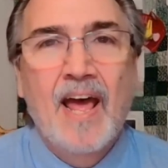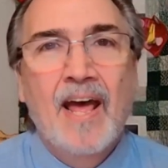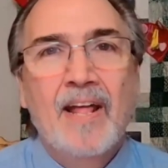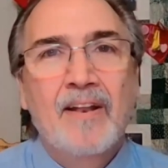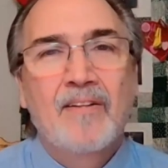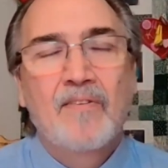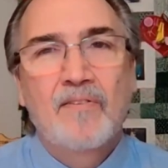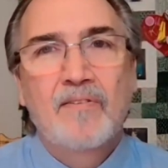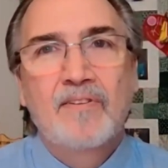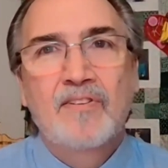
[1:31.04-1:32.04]
And
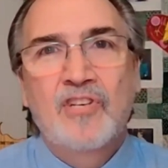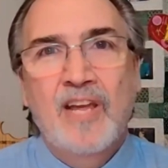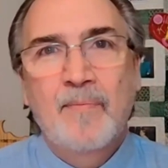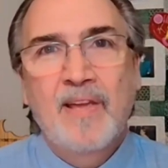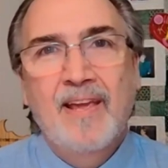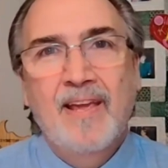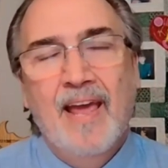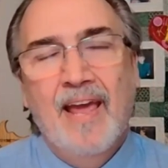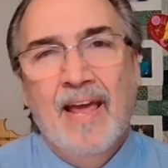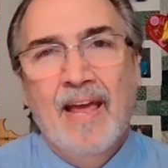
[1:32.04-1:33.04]
Jamie
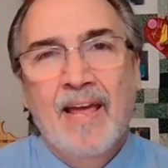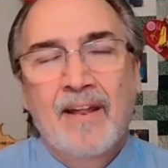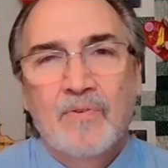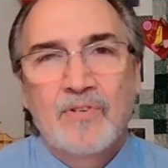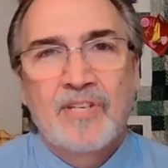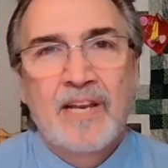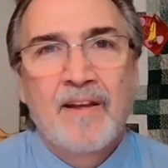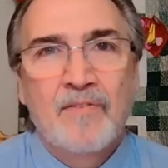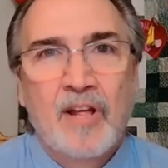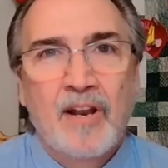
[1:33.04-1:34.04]
and Christine
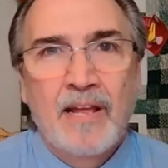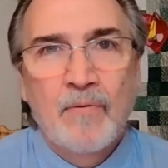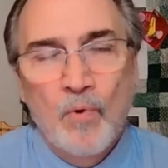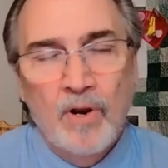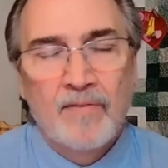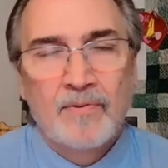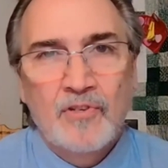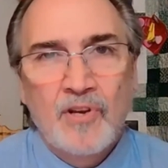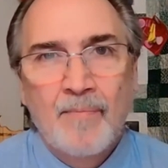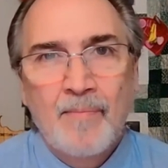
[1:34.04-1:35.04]
have done a wonderful
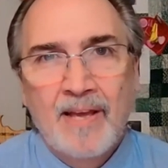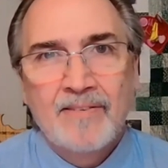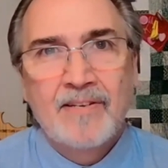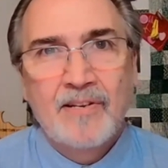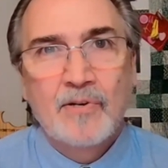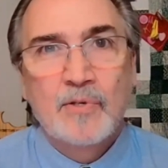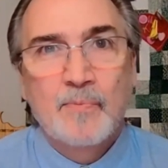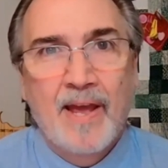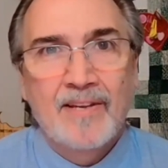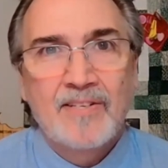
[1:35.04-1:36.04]
job, as in years
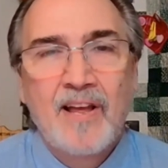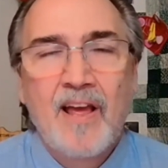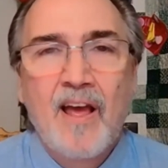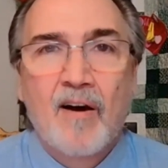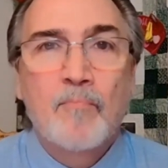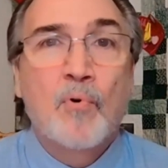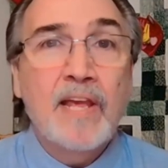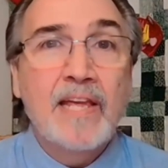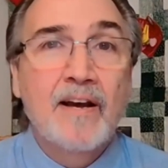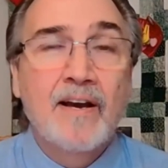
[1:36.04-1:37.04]
past, of
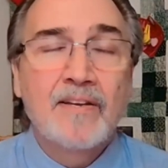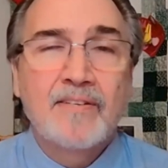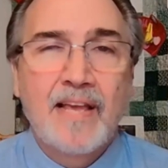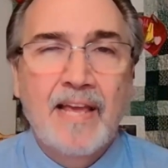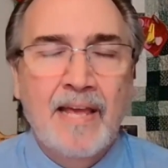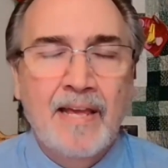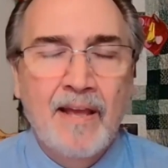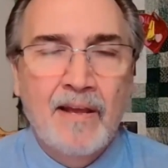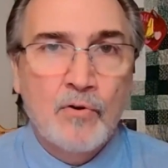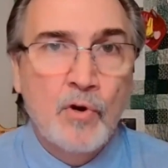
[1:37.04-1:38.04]
bringing us a,
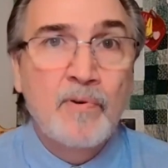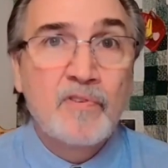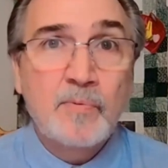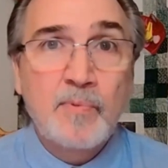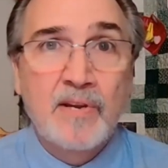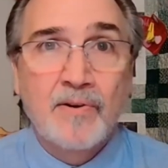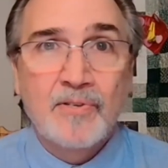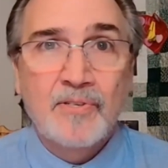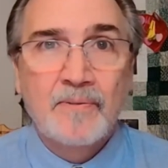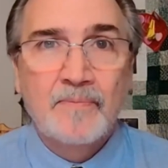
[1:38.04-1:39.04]
a group of
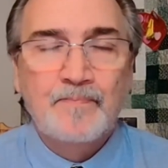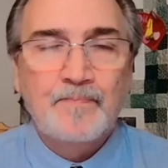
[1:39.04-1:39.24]
speakers